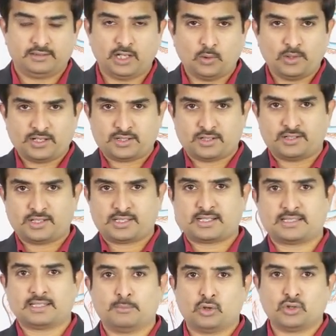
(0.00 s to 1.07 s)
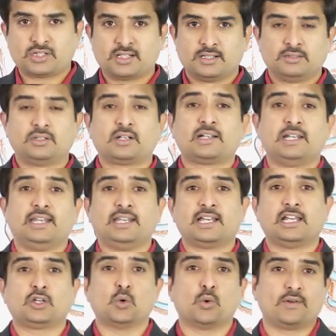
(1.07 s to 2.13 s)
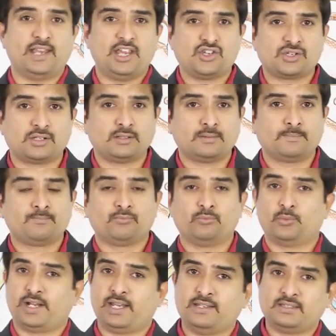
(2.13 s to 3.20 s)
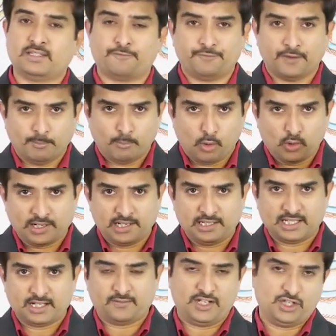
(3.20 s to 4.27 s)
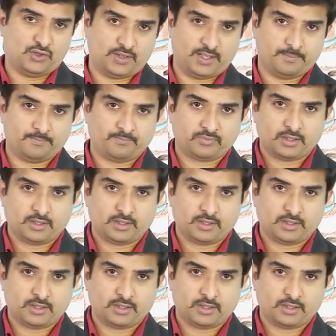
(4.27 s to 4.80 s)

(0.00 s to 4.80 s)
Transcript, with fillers: Now let us discuss about the clinical correlation, that is the femoral nerve injury.